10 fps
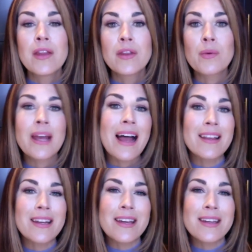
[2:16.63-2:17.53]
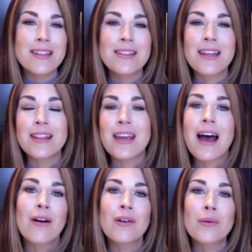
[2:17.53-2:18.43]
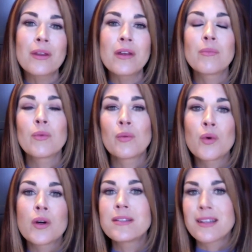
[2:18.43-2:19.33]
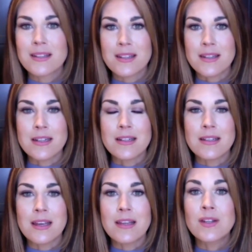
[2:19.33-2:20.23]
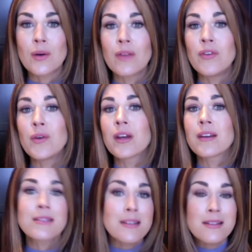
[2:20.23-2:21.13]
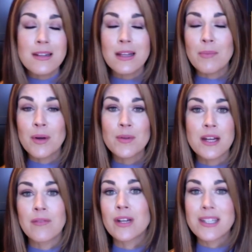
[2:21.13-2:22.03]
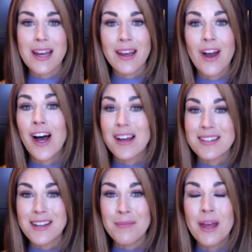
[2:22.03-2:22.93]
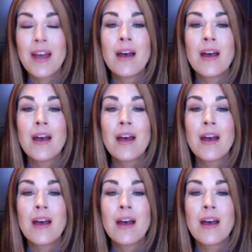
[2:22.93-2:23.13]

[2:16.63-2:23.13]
The reality is that the algorithm rewards consistency. So if you can consistently post every day, awesome.